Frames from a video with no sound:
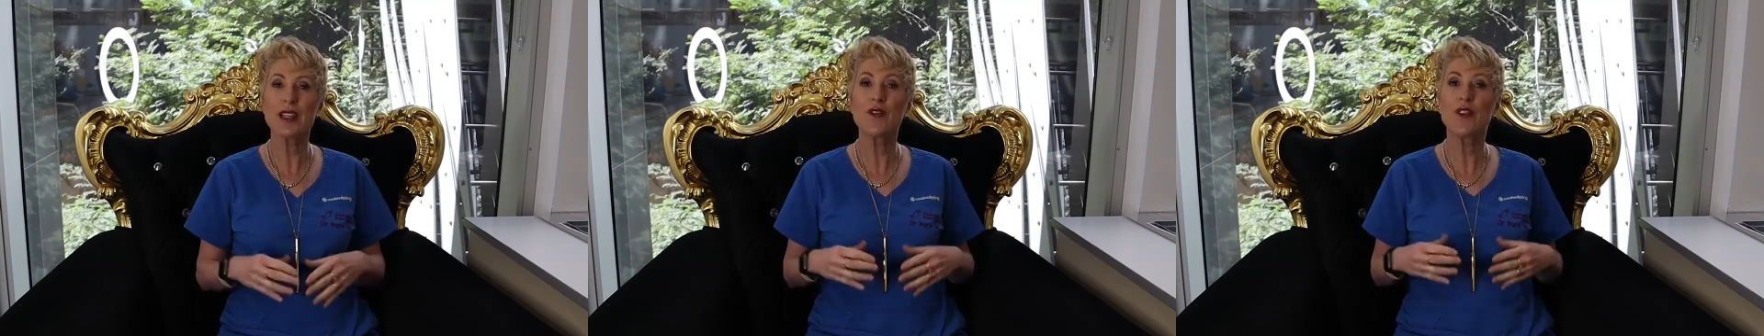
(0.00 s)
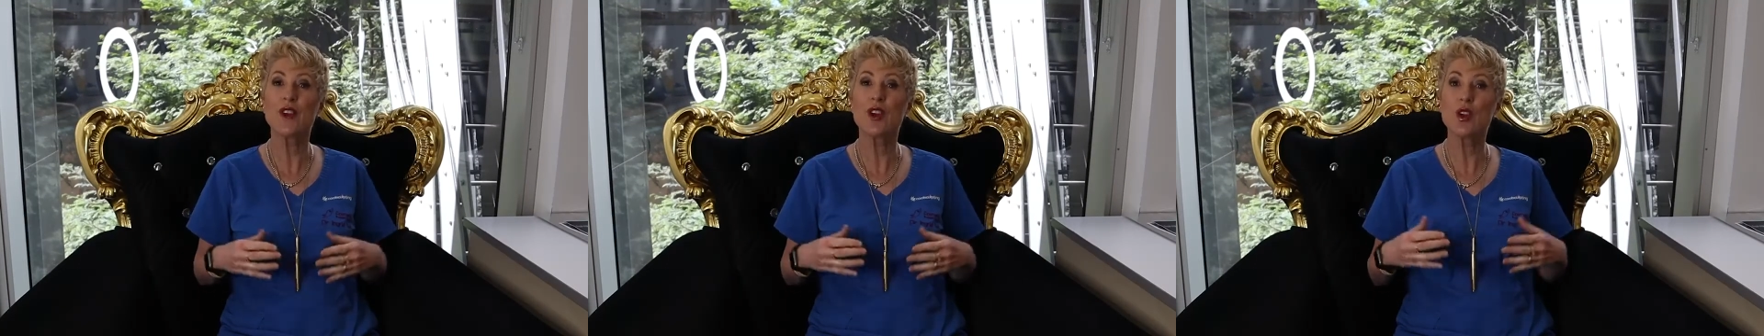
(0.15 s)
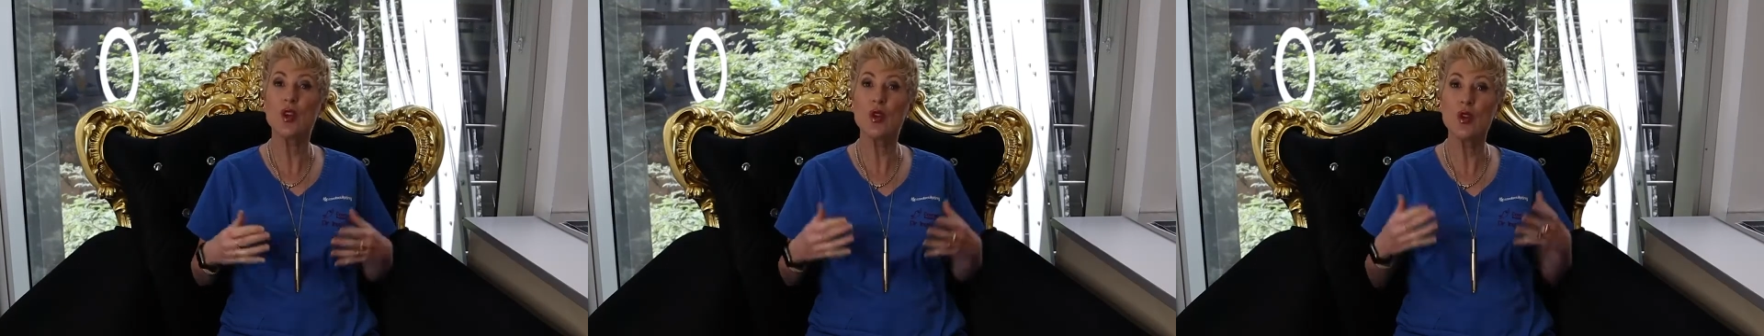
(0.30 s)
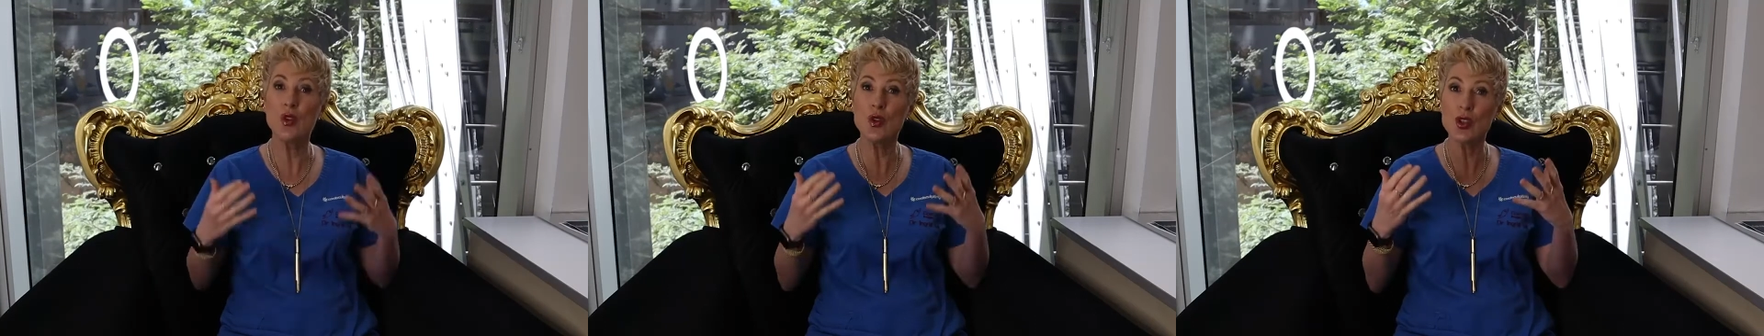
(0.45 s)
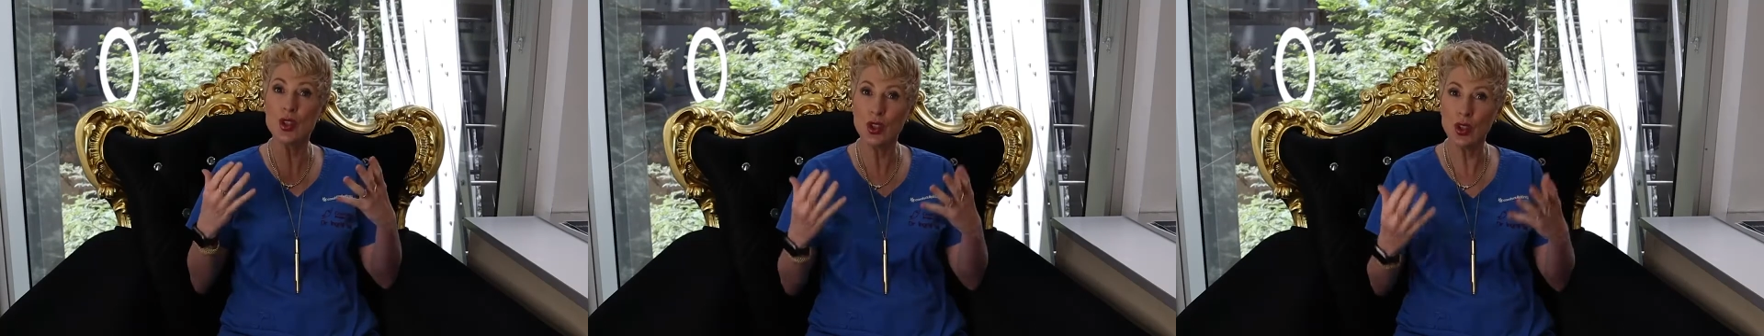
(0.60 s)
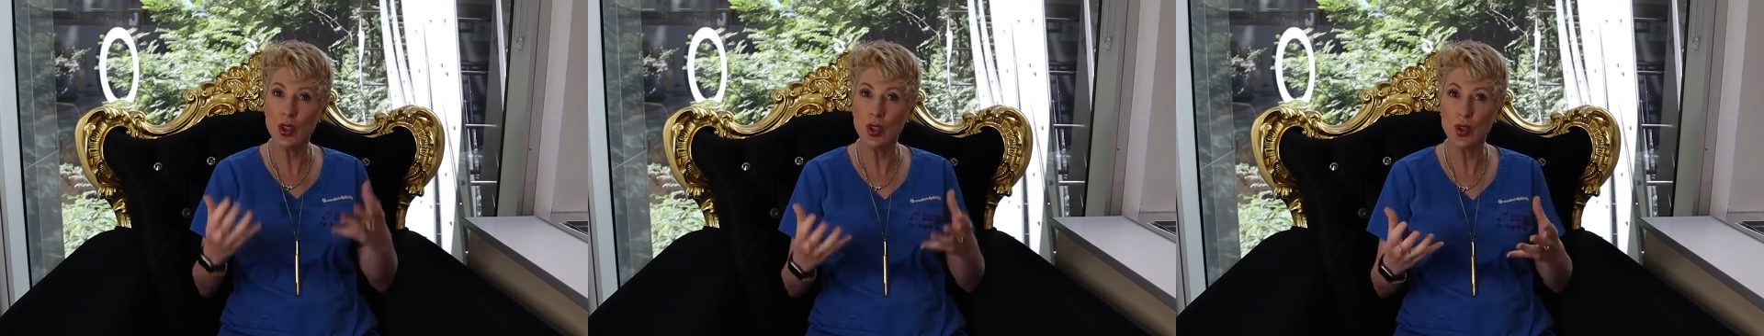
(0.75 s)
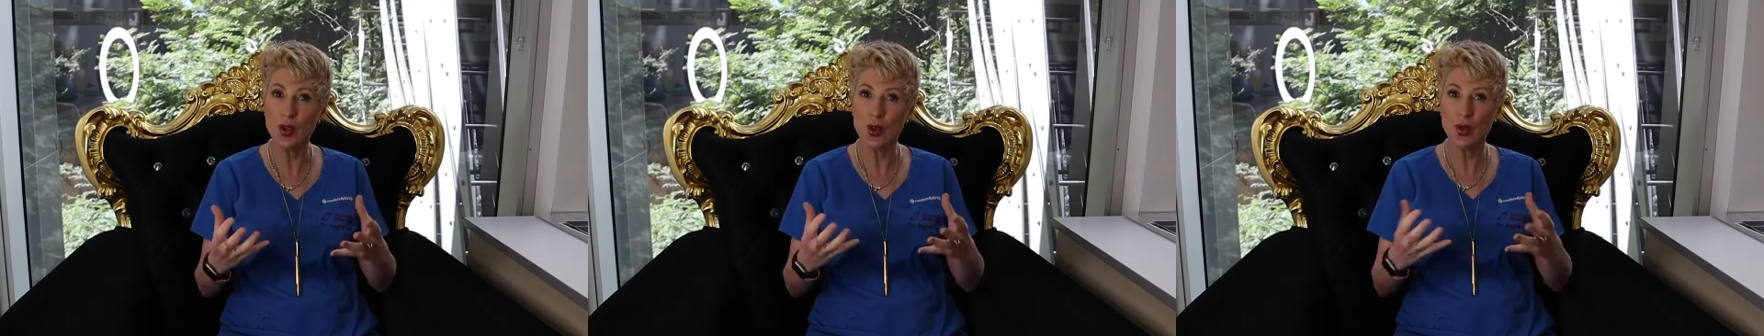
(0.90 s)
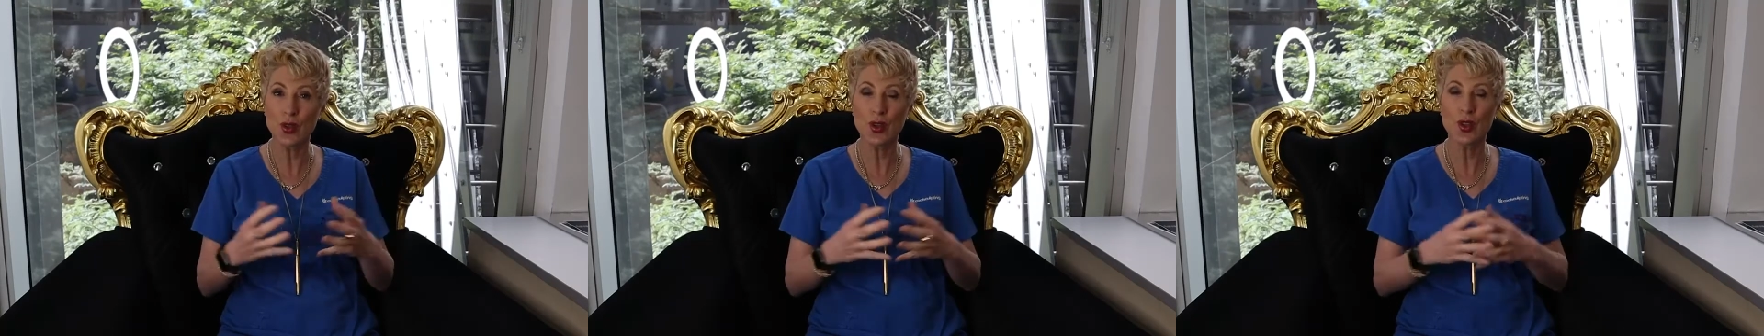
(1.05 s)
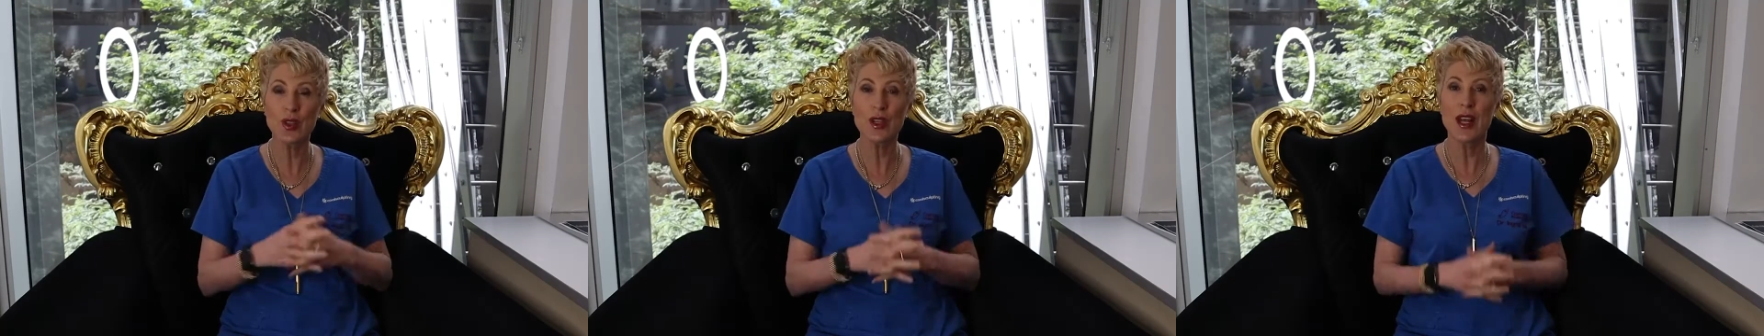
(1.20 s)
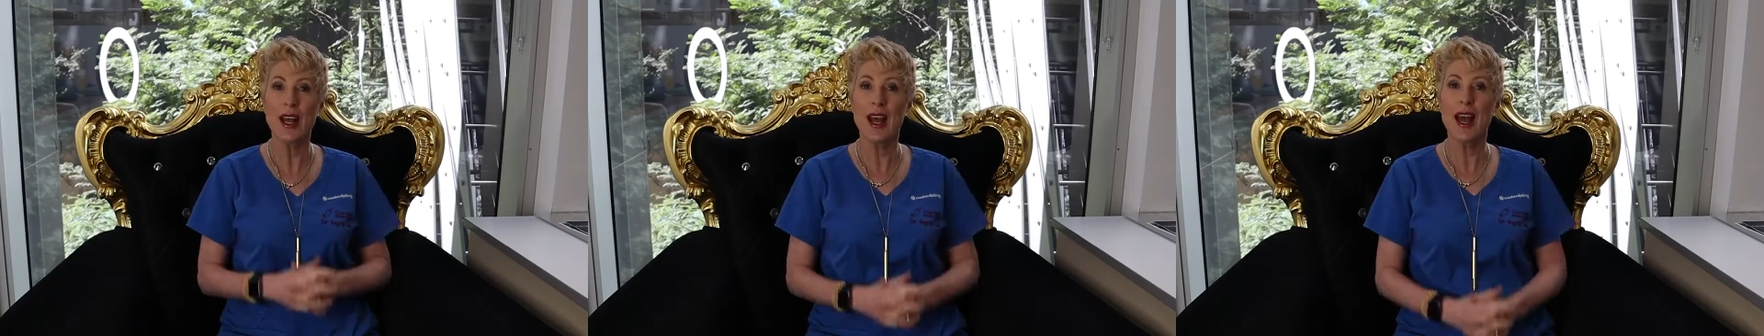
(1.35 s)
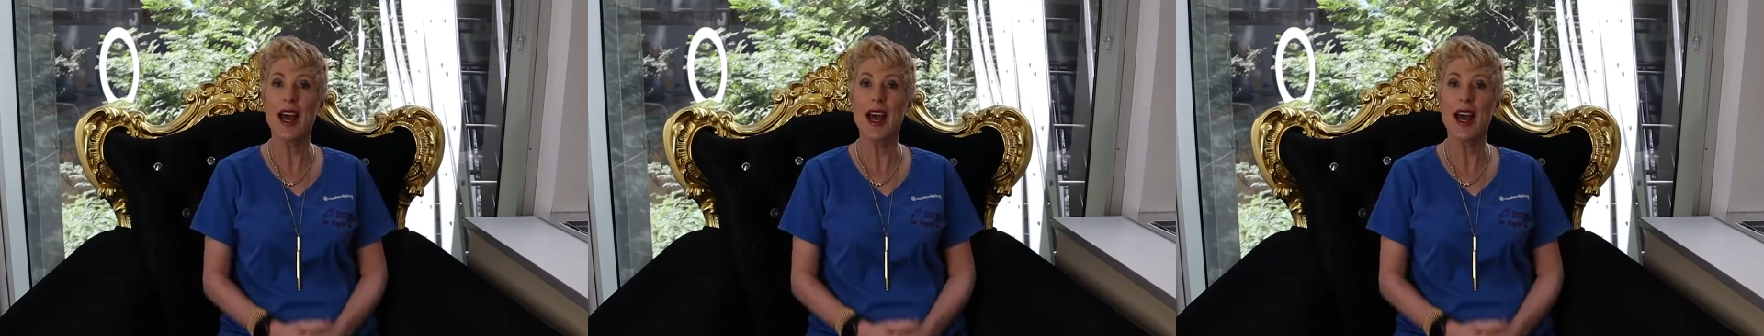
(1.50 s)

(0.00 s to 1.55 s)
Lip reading: for you to learn